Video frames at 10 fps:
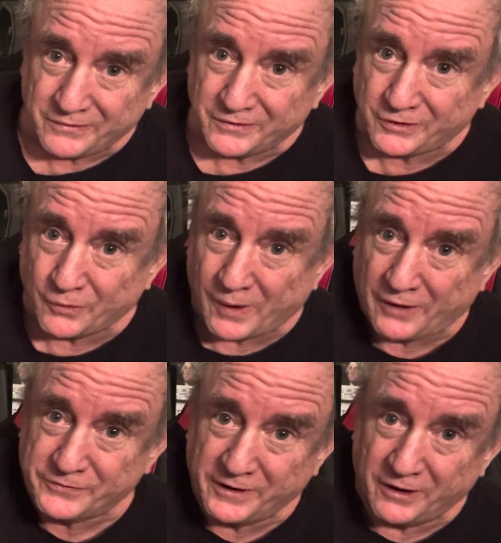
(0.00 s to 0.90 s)
go
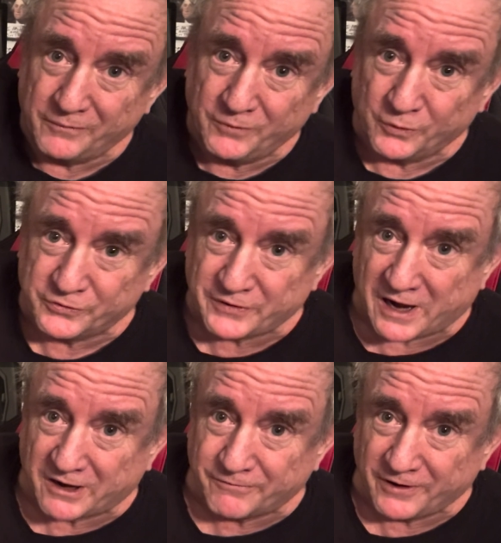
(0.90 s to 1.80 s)
out there and we'll
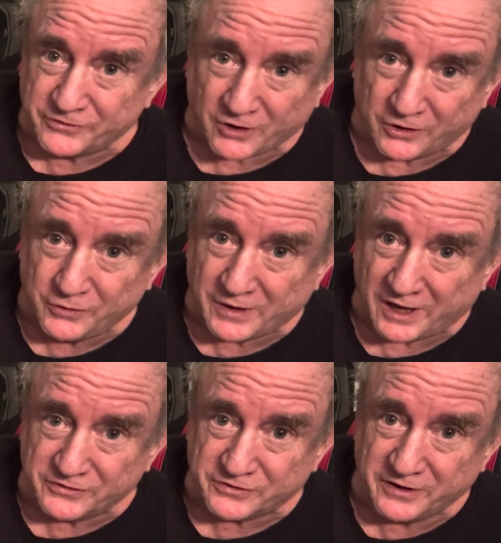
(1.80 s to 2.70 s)
sacrifice all you
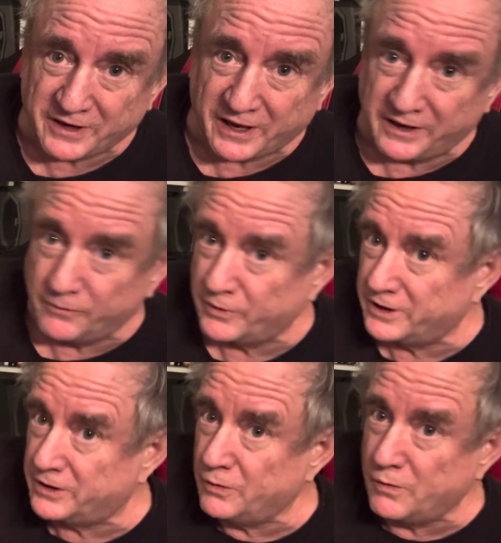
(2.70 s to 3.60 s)
guys today, and we're
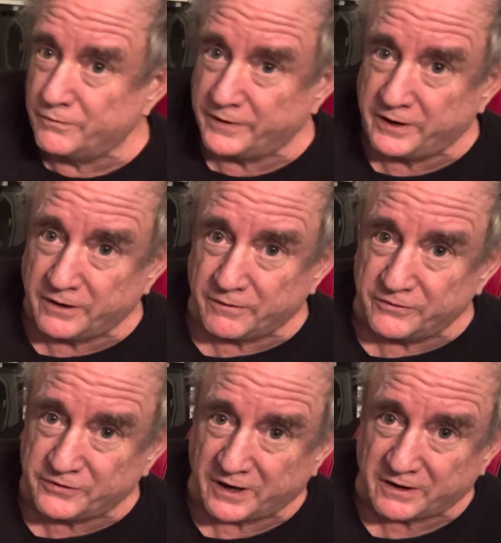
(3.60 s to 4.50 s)
gonna go over here and
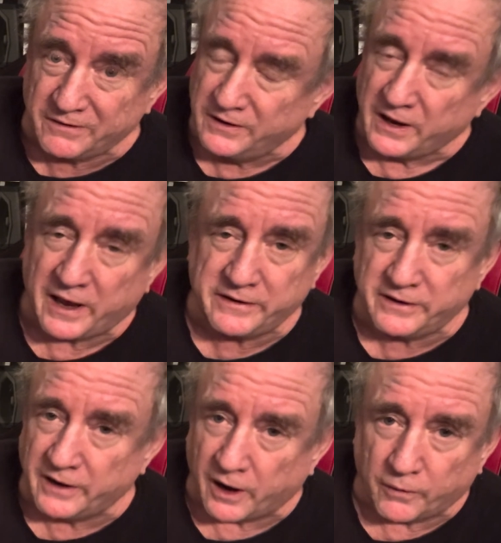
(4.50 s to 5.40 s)
sacrifice.
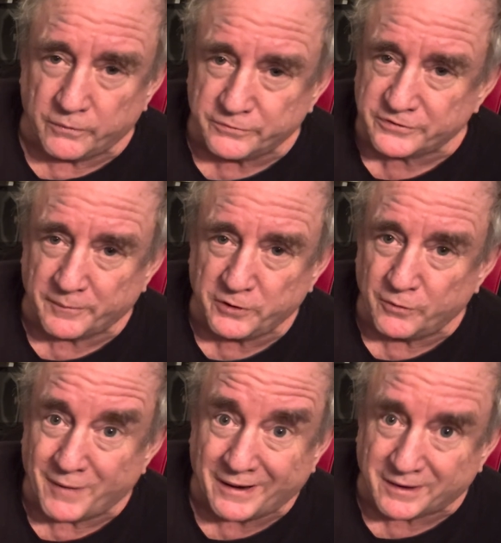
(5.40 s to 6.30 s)
And some of you
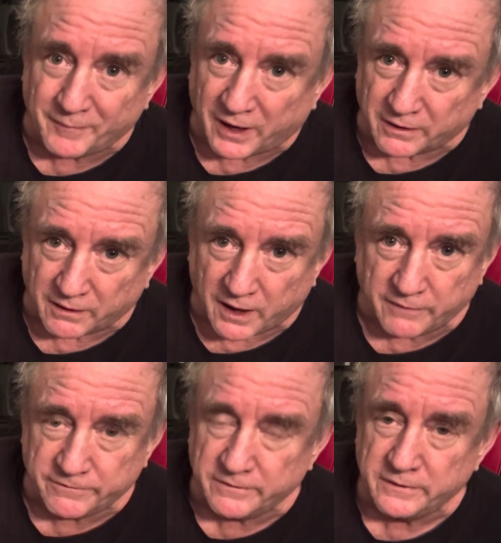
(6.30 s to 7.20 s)
might come out
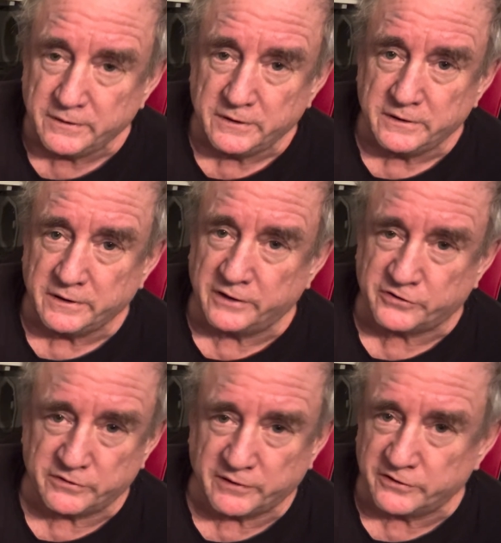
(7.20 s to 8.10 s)
alive. It's
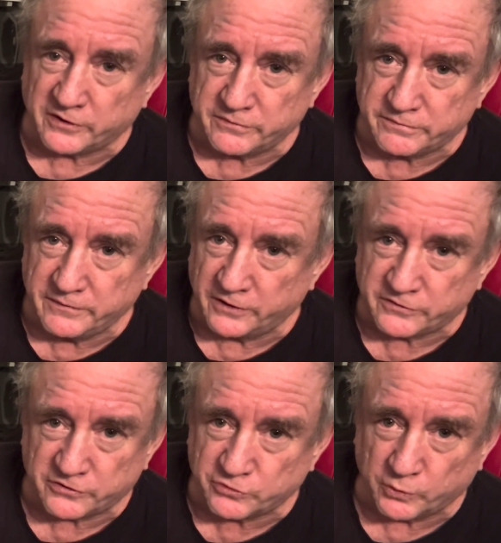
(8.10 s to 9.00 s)

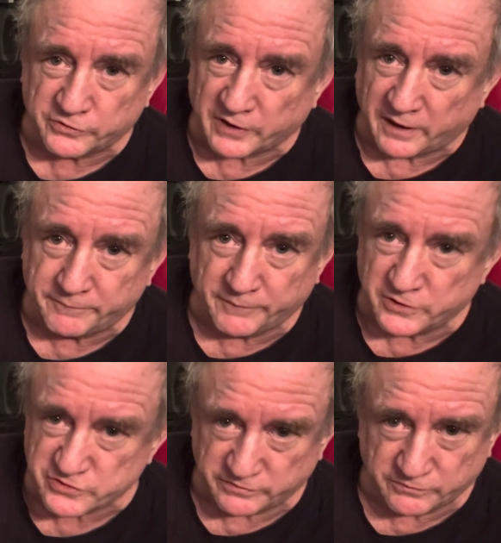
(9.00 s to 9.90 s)
a suicide
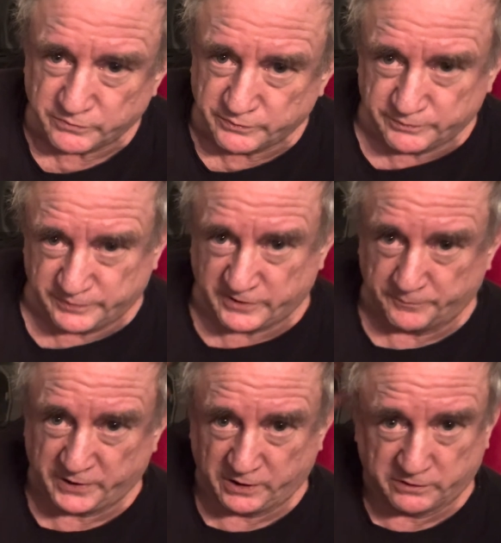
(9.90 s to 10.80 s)
mission to
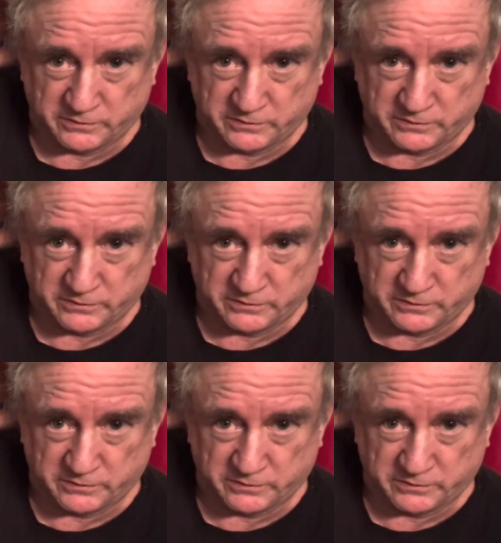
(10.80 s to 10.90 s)
be